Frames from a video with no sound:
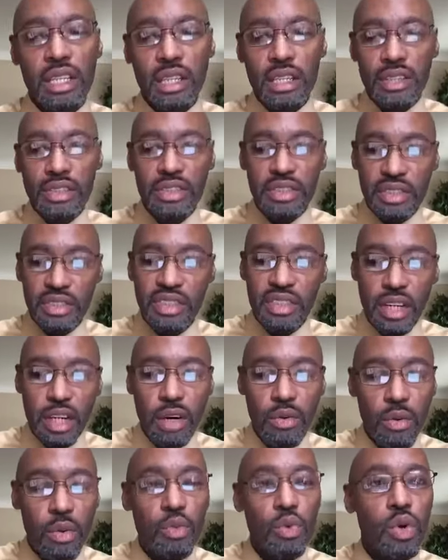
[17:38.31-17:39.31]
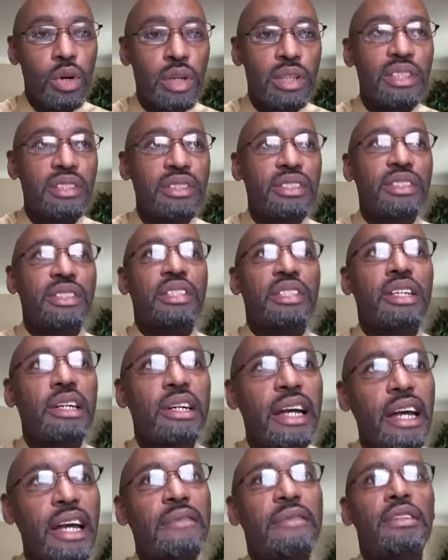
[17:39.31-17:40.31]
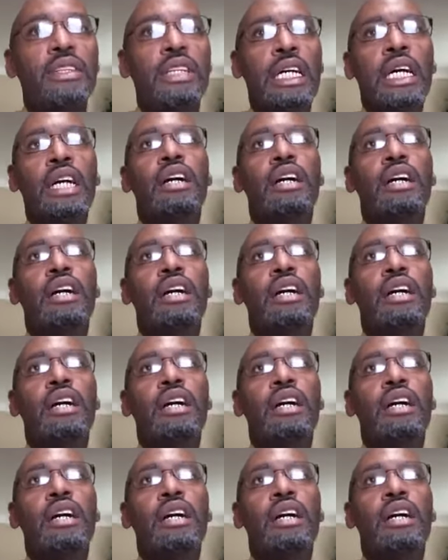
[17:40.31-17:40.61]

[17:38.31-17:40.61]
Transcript: this is their reward, this is their heaven.